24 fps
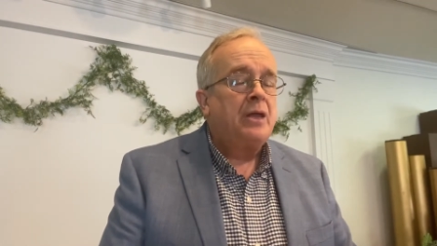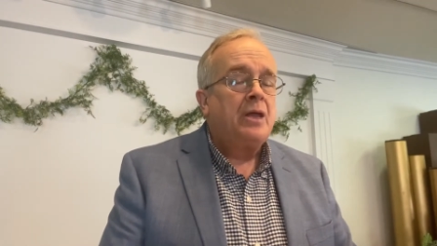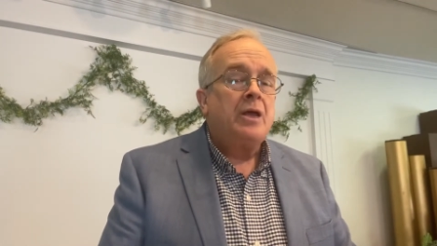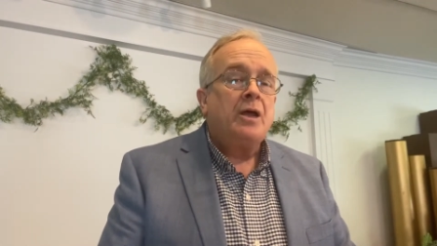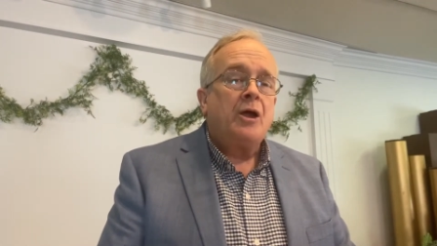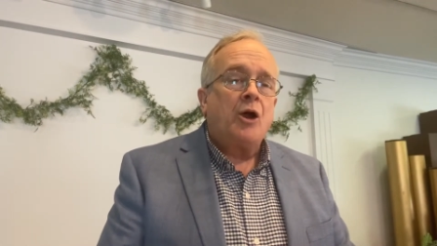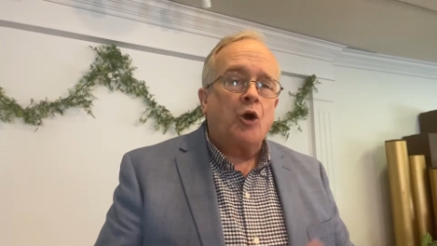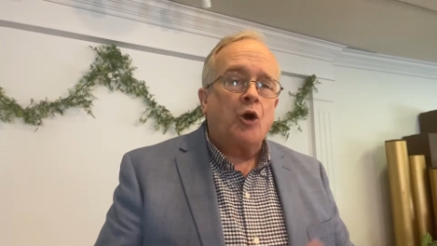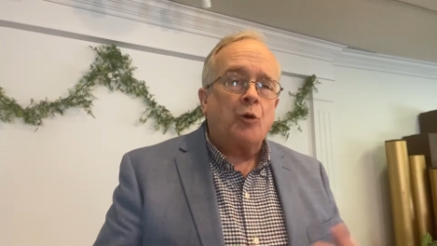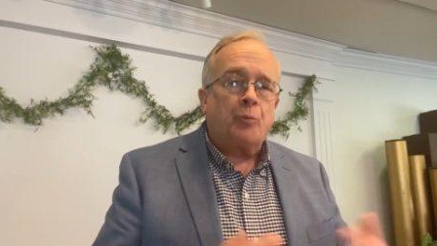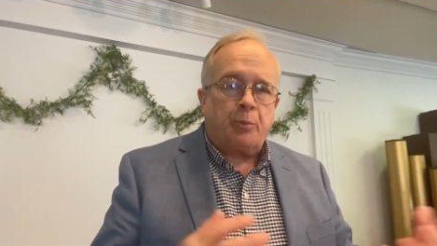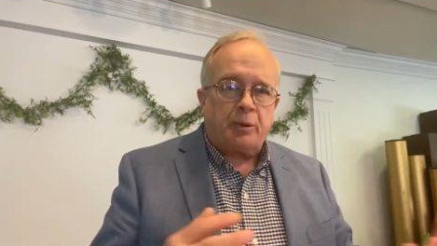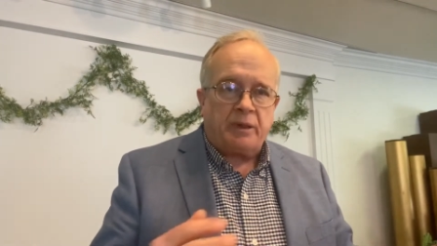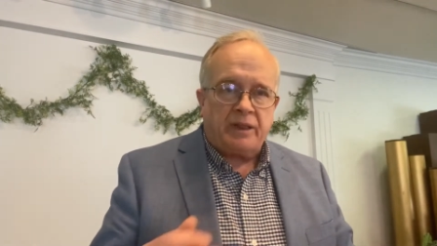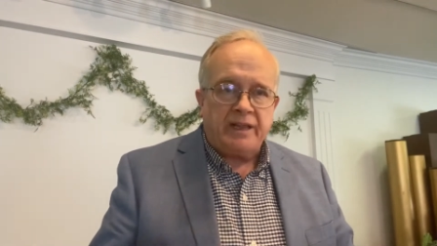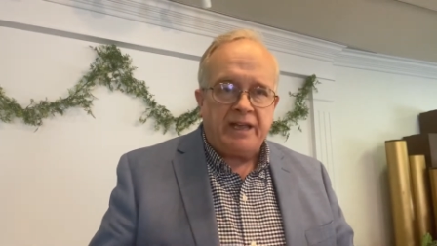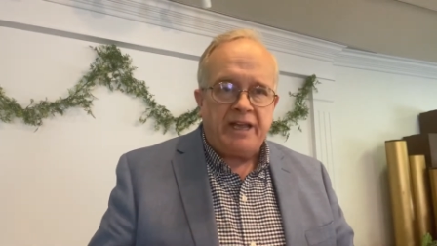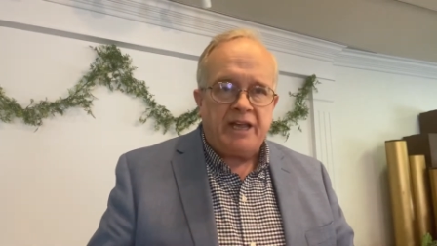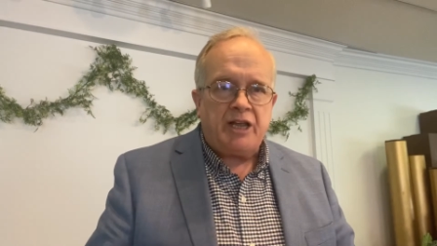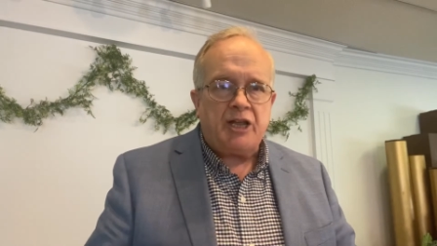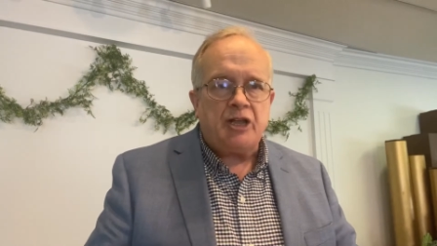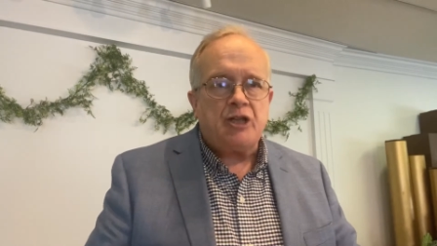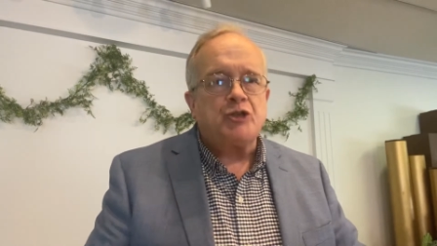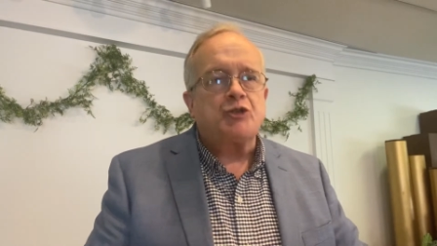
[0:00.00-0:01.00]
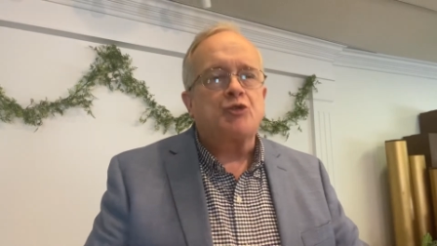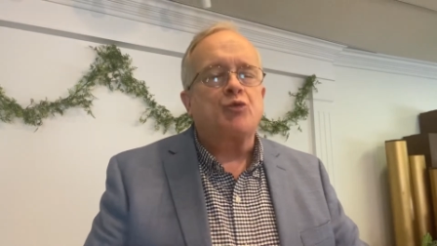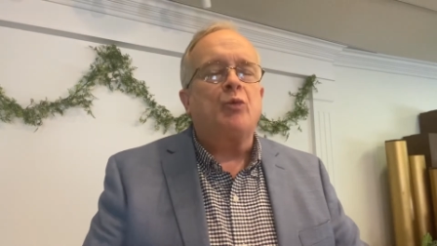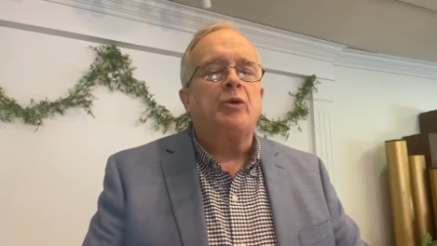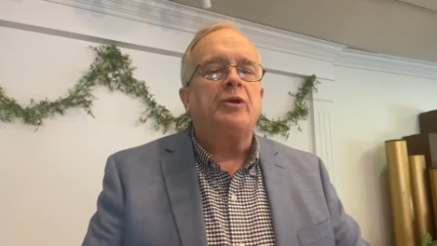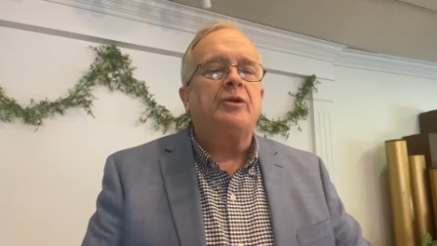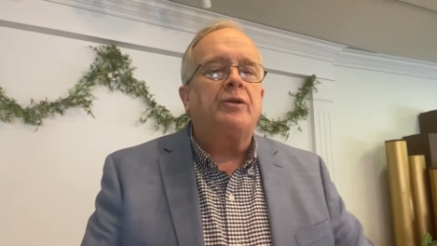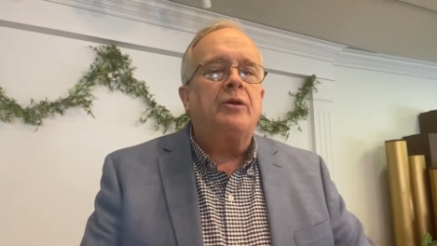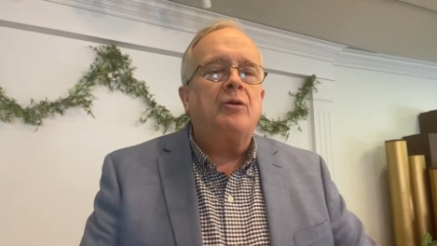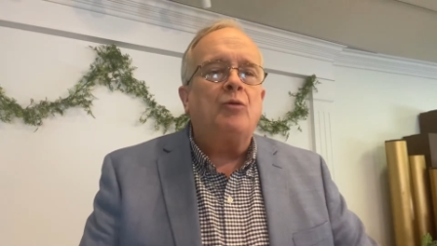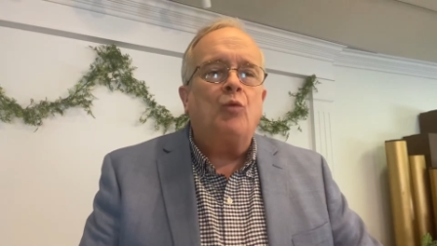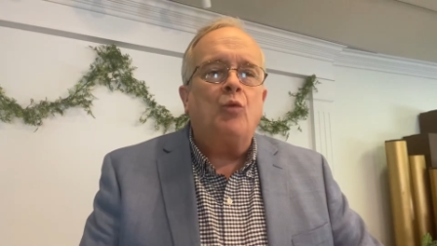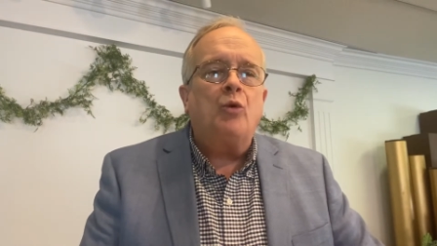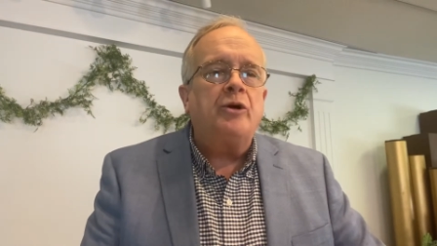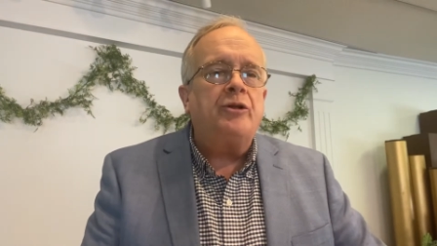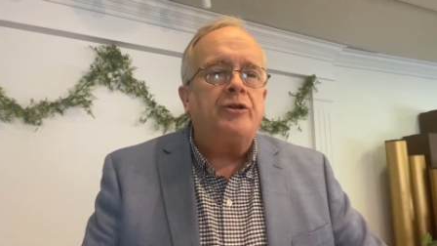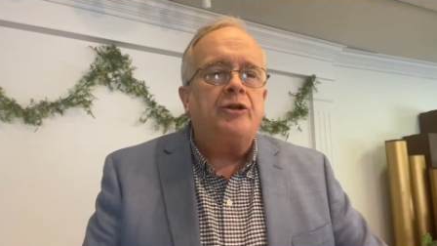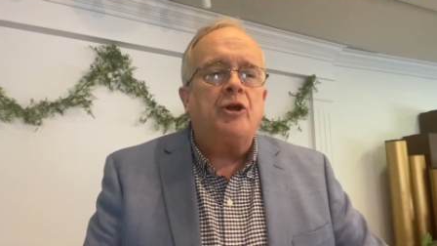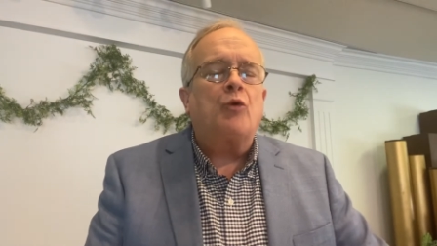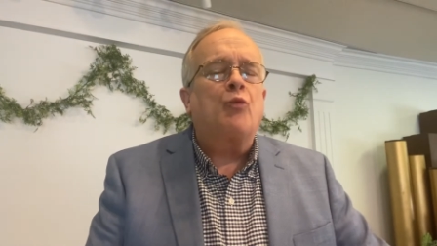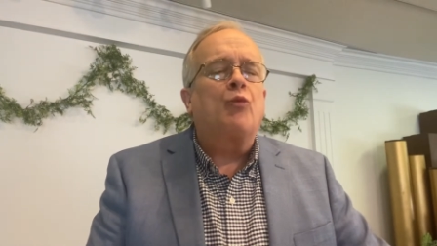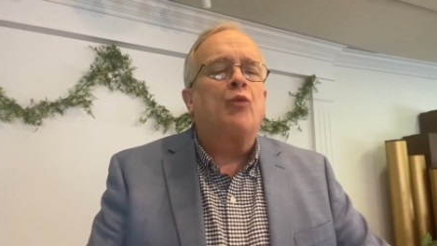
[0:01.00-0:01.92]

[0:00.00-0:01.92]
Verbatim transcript: Her pleas would, would